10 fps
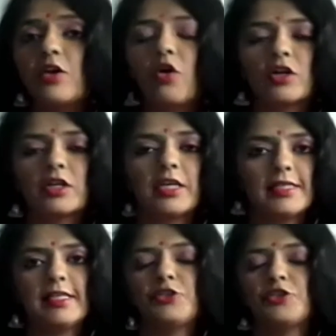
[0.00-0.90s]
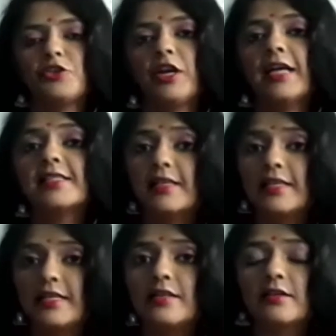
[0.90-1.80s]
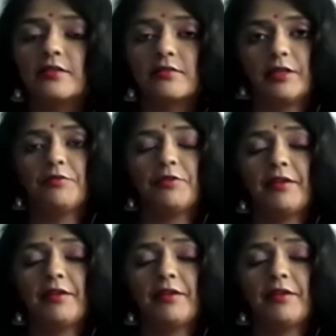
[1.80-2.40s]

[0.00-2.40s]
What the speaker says: any organization, or as a leader,